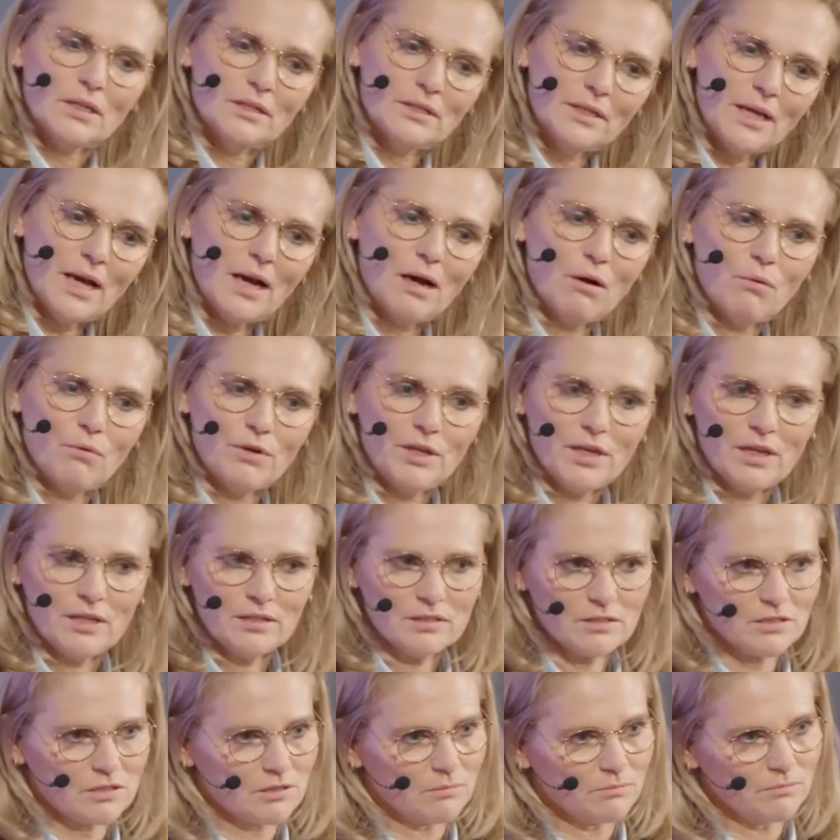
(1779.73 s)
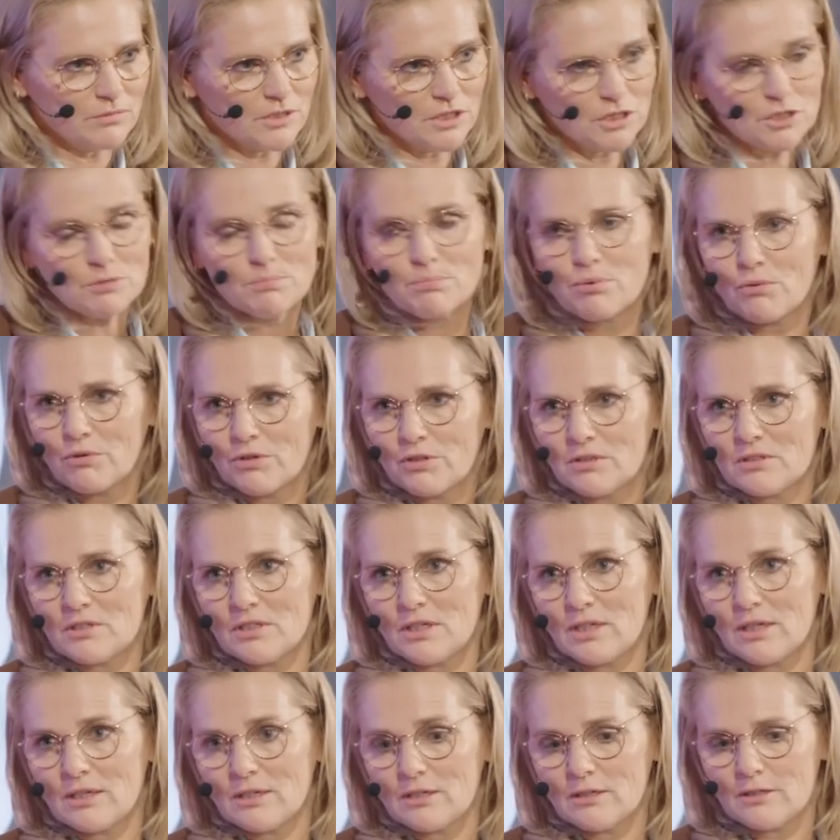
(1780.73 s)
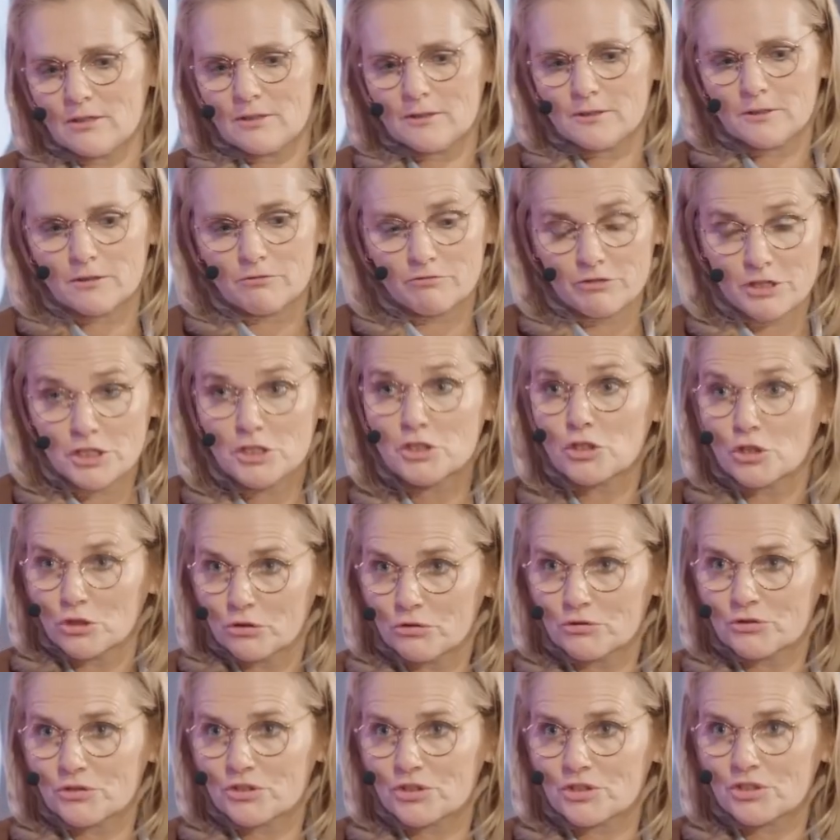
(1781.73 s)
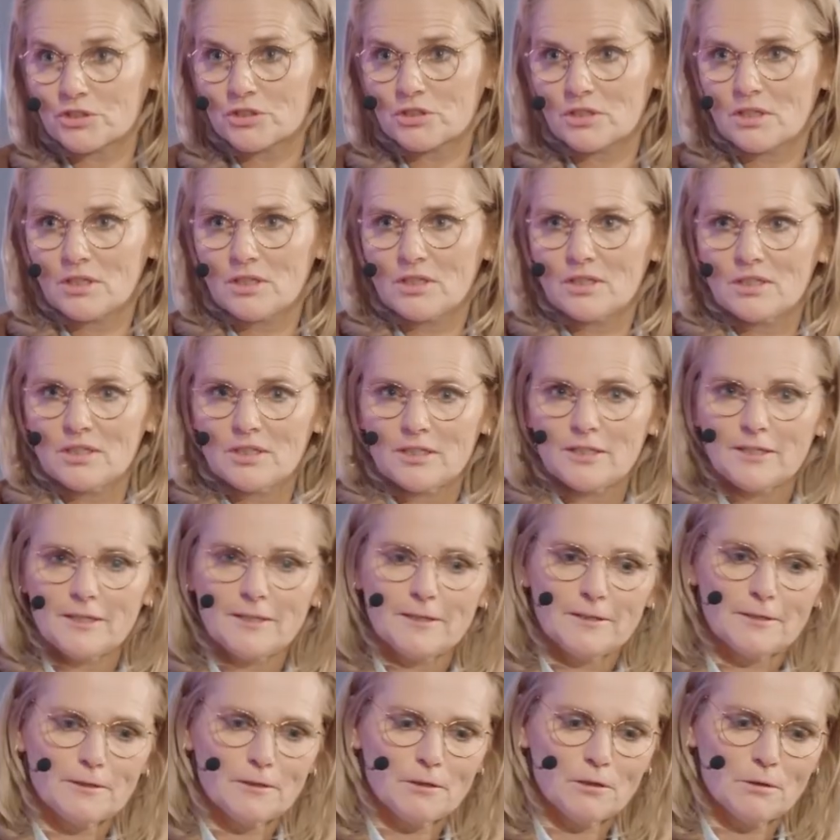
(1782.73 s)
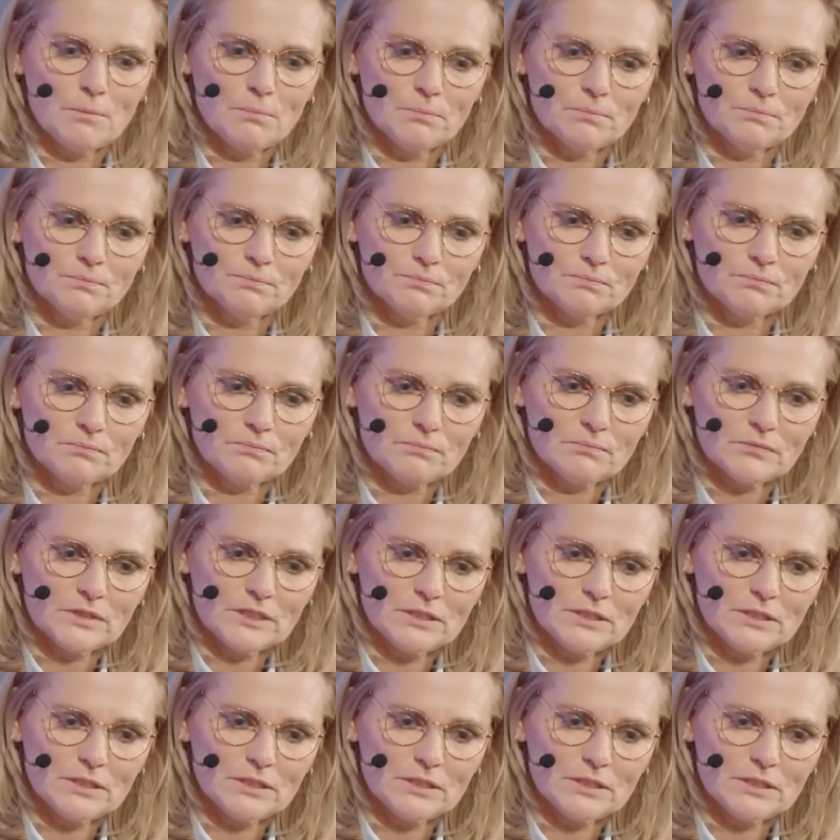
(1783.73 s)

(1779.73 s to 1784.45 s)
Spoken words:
Now we had some disappointing results. And